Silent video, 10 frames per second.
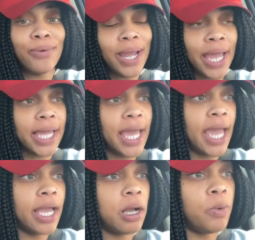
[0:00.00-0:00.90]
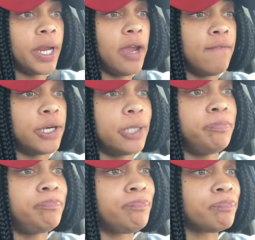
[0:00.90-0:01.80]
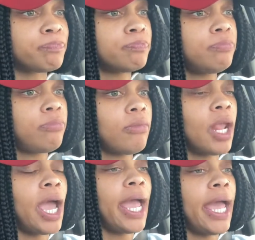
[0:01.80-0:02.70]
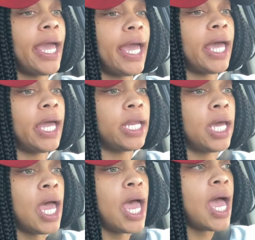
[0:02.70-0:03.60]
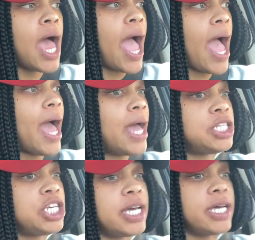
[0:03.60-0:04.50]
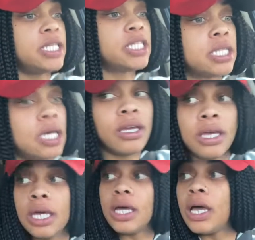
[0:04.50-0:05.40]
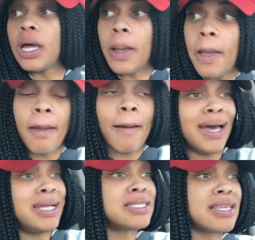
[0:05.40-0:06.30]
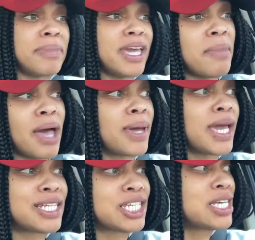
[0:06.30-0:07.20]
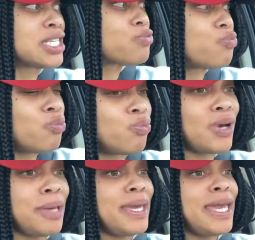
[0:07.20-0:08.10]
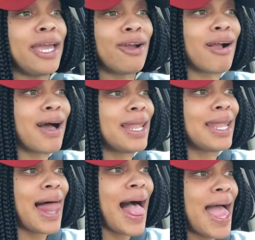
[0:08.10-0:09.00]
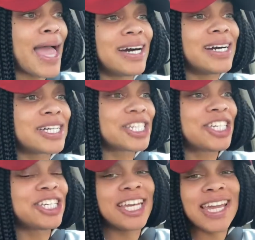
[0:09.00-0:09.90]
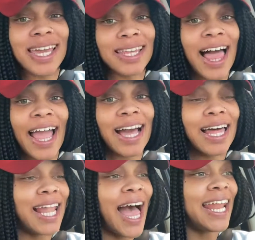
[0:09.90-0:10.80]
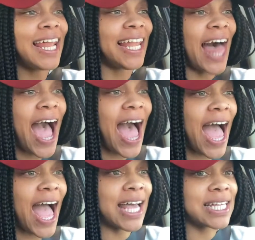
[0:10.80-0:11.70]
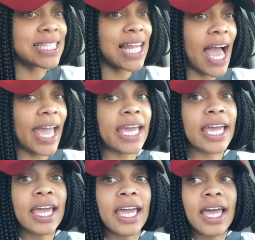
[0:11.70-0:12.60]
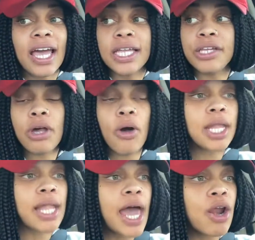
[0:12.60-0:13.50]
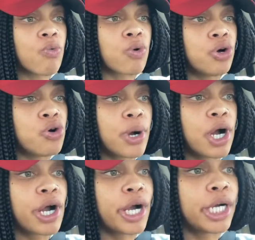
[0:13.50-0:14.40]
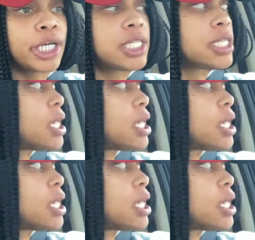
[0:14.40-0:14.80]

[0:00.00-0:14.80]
Red Gang or whatever. And I just, honestly, me and my man just, we be hearing a lot of shit, like a lot of lies, like, you know, a lot of rumors